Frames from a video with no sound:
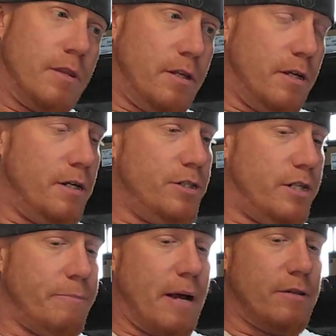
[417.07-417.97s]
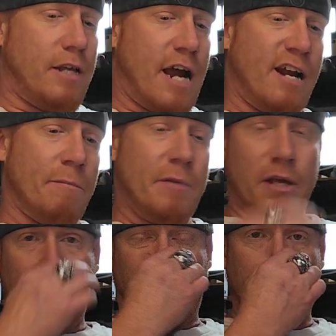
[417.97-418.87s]
to ship out the
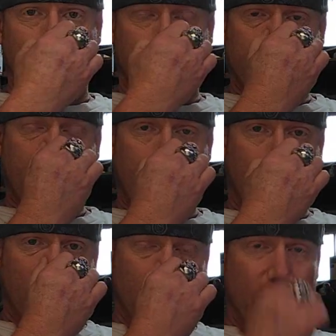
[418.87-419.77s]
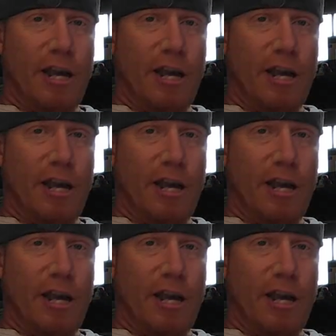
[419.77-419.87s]
item. Get it shipped out.